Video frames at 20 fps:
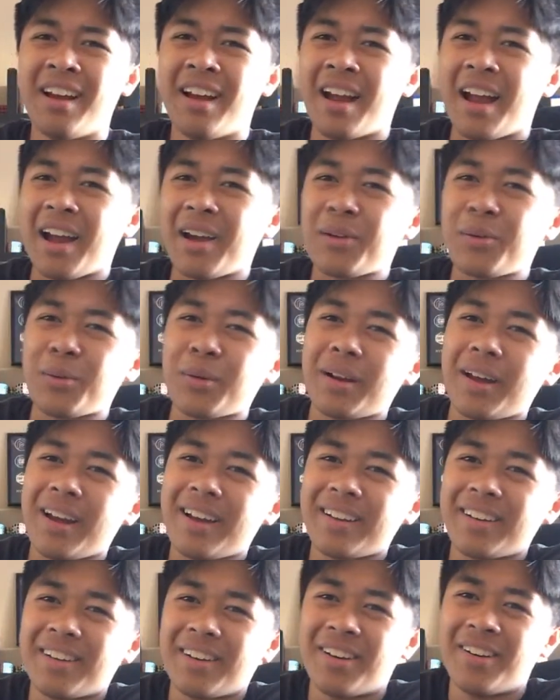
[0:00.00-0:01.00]
Heck would
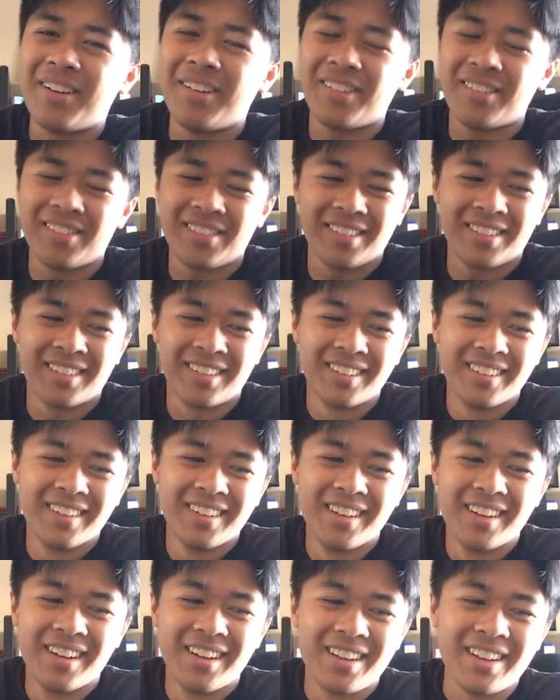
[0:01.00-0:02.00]
I know?
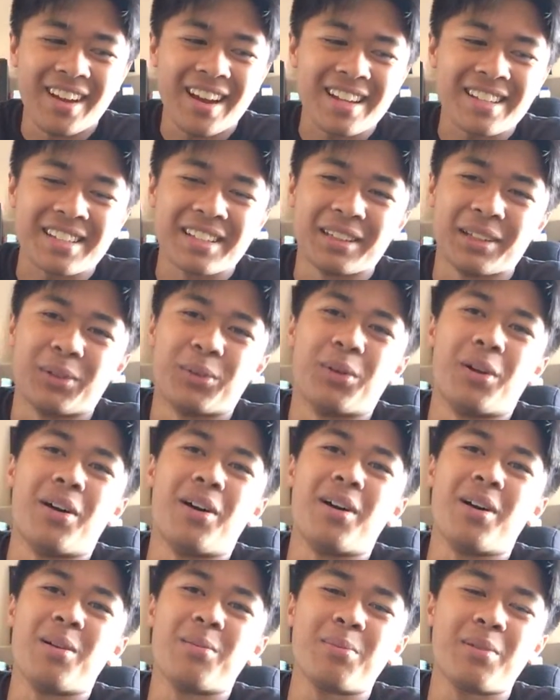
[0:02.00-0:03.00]
You're asking the
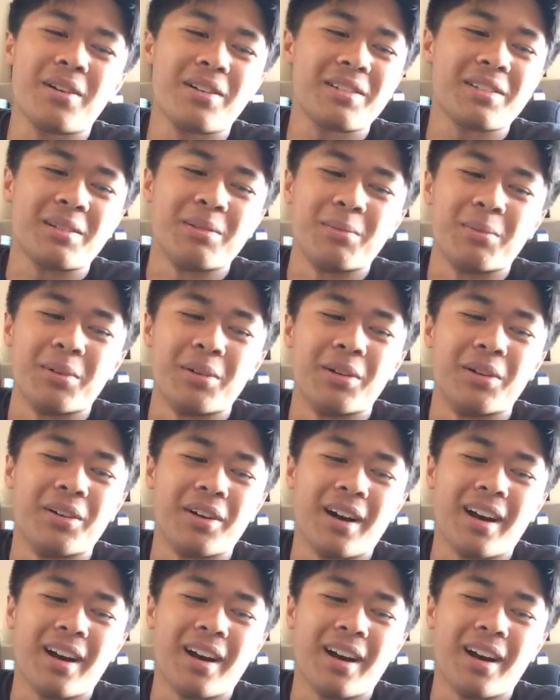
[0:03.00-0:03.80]
wrong person, bro.